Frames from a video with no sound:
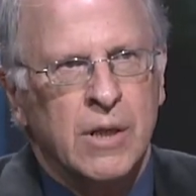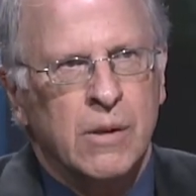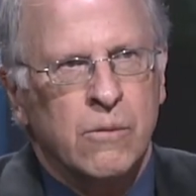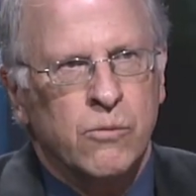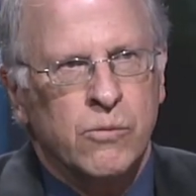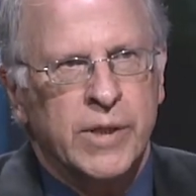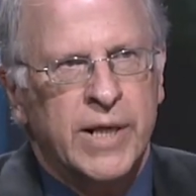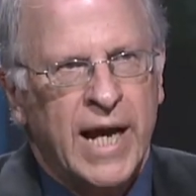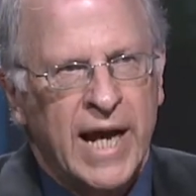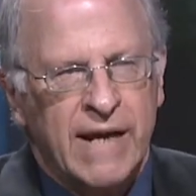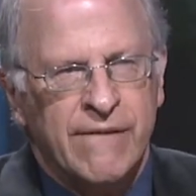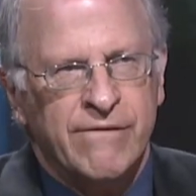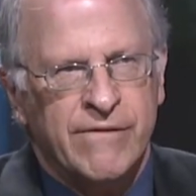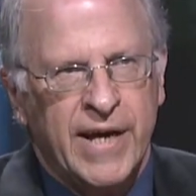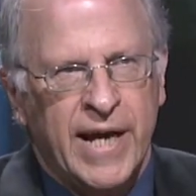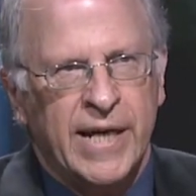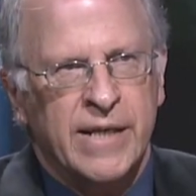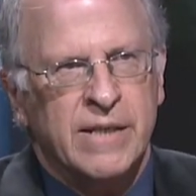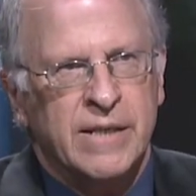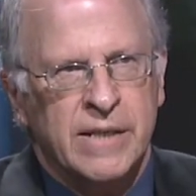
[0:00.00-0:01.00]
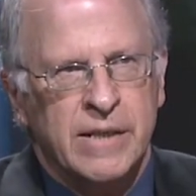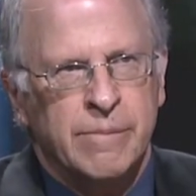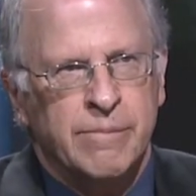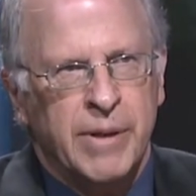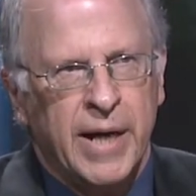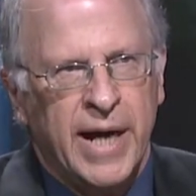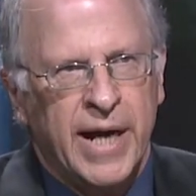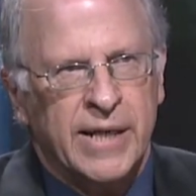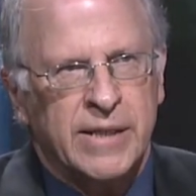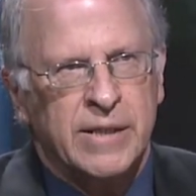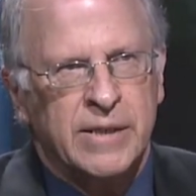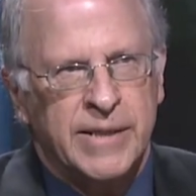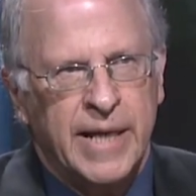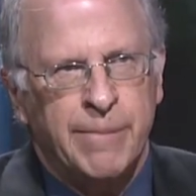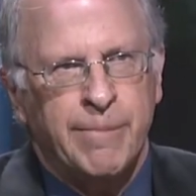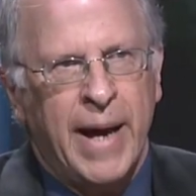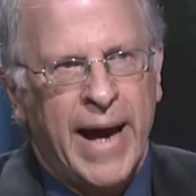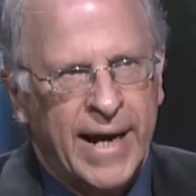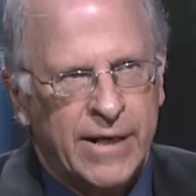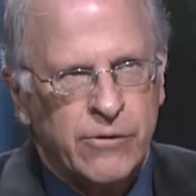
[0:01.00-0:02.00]
would have that impact. They
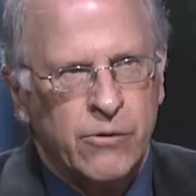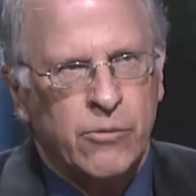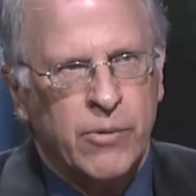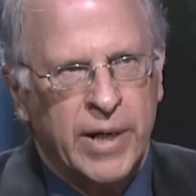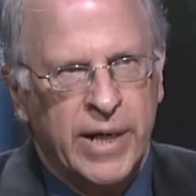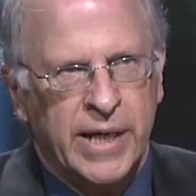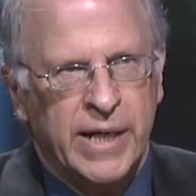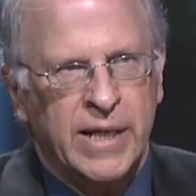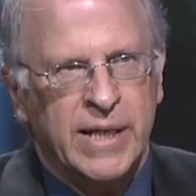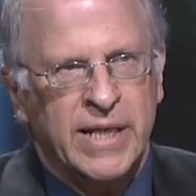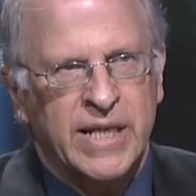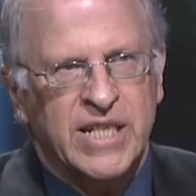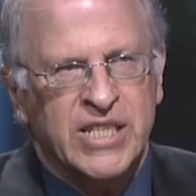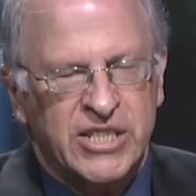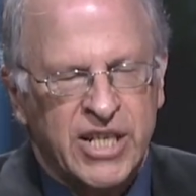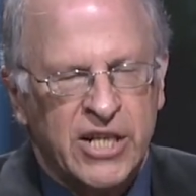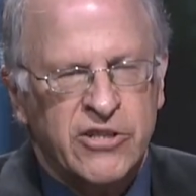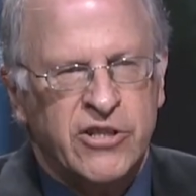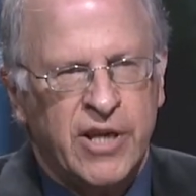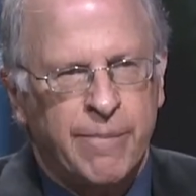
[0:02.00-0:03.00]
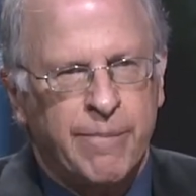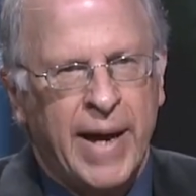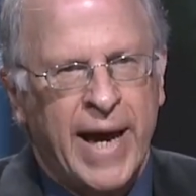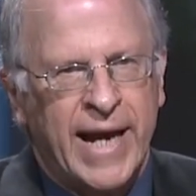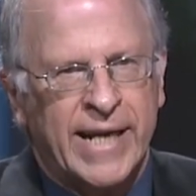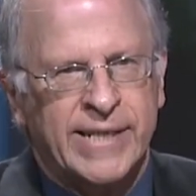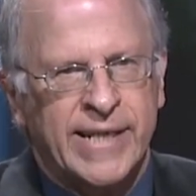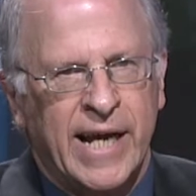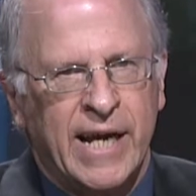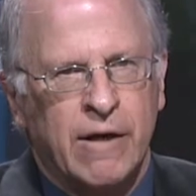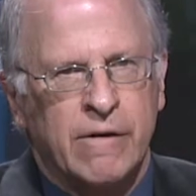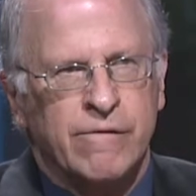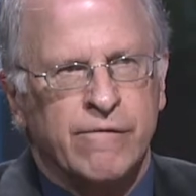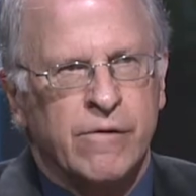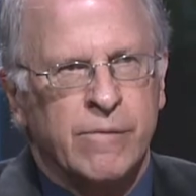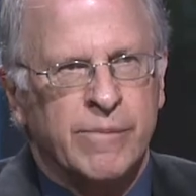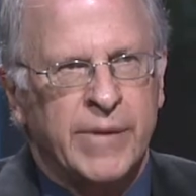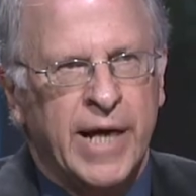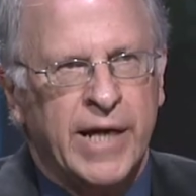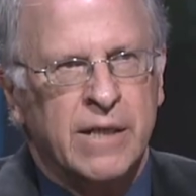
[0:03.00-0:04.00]
backed away. In a sense, they backed down
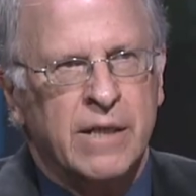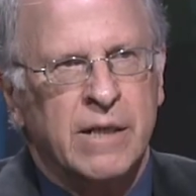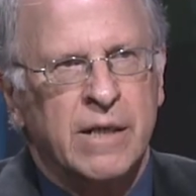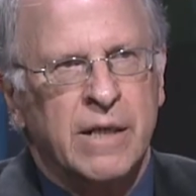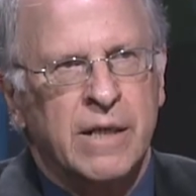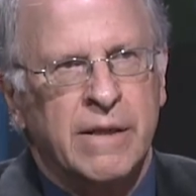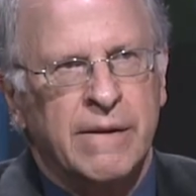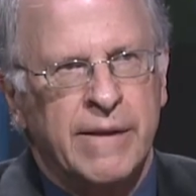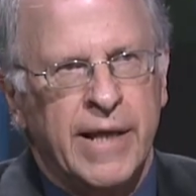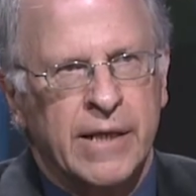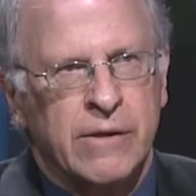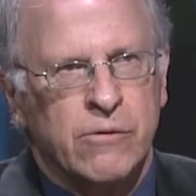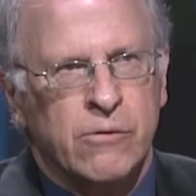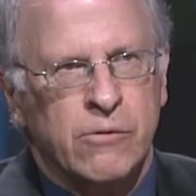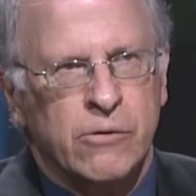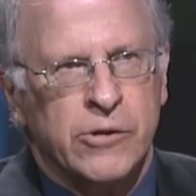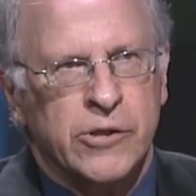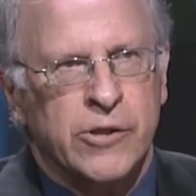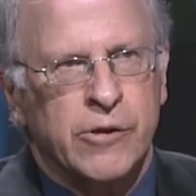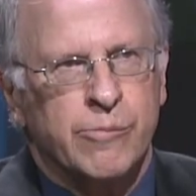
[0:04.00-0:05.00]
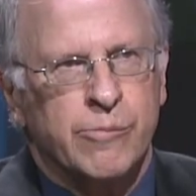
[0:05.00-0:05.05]
from that, that earlier